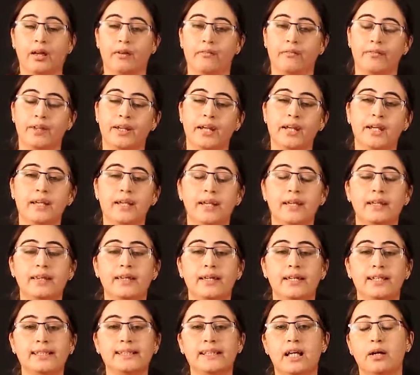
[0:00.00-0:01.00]
When I take
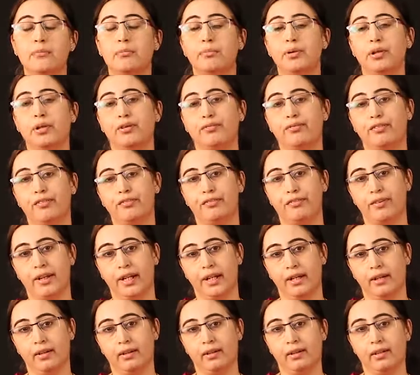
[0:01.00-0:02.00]
the example of a
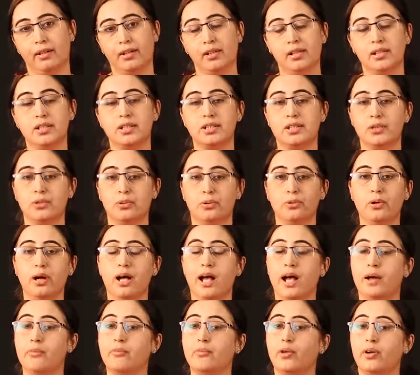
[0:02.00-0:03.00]
friend, so
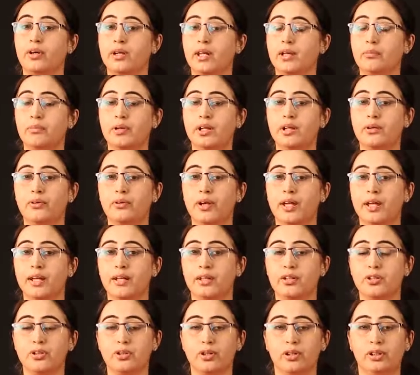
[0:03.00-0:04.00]
I am not able to take
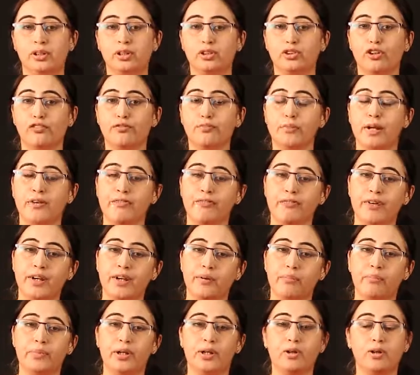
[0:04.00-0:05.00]
insurance of my
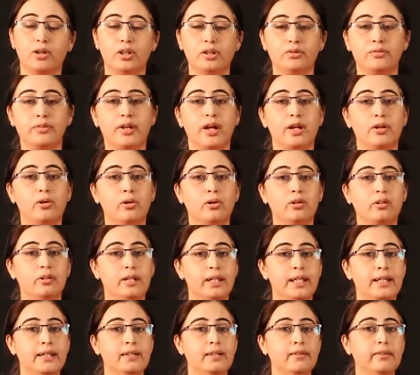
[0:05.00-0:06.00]
friend because we are not
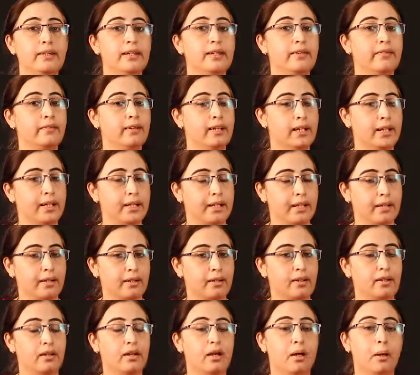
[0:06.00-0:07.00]
legally related.
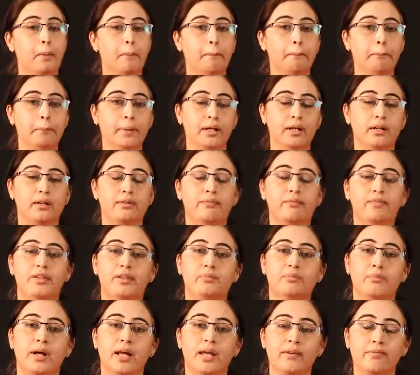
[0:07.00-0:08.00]
But
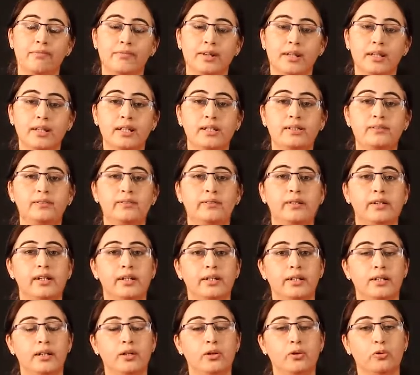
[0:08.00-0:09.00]
when my friend is
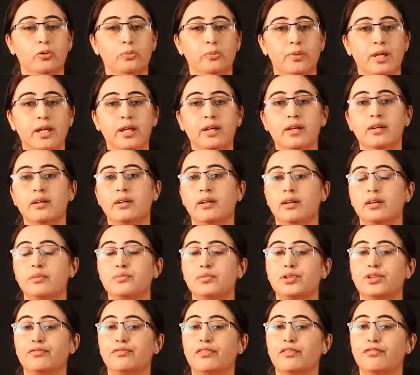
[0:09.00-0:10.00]
related to me in
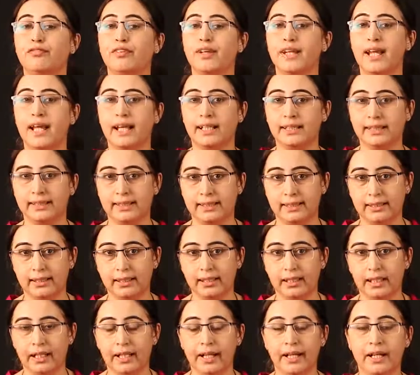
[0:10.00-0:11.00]
terms of a finance,
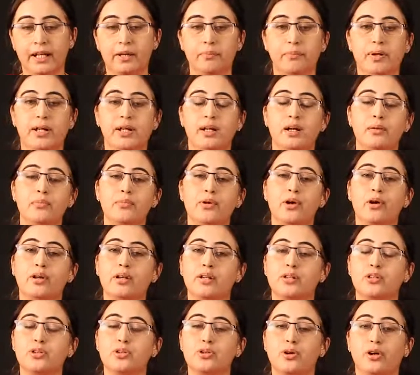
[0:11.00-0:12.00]
it become your
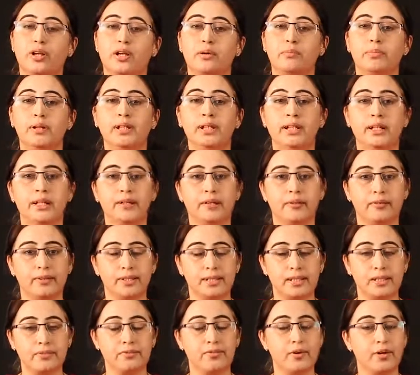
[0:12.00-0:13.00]
insurable
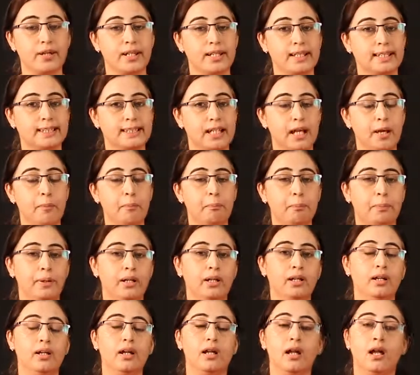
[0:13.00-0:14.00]
interest. For
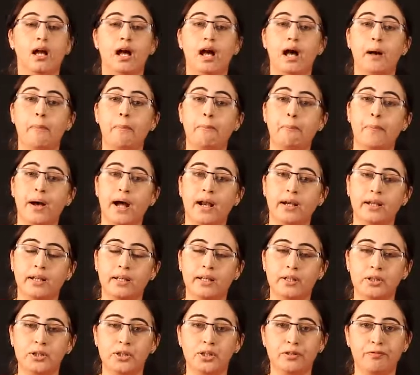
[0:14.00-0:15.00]
example, a
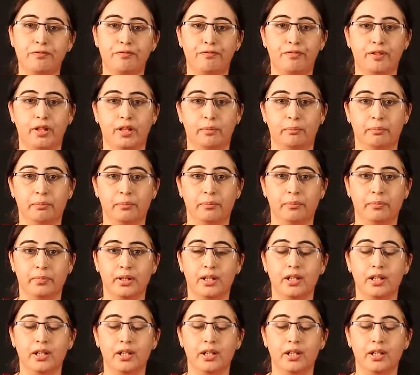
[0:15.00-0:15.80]
partnership firm